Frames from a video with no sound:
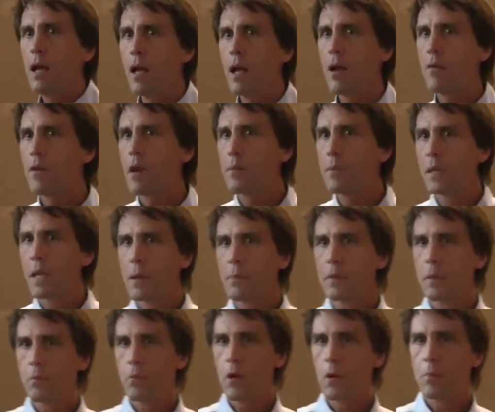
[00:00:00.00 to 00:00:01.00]
Have I been able
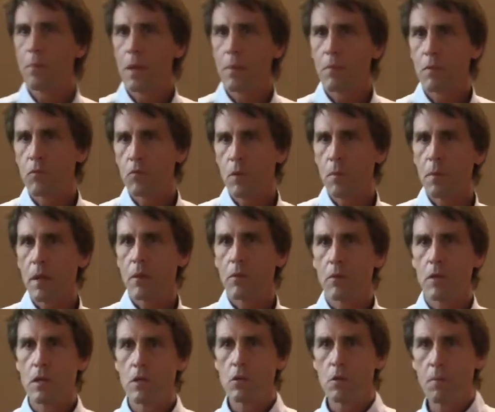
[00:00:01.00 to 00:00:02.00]
to bring people from
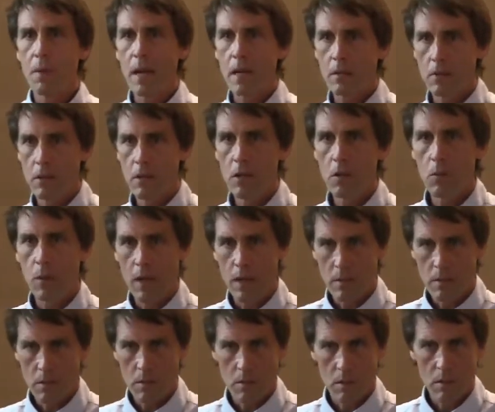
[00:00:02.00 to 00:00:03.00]
Micronesia back to the U S?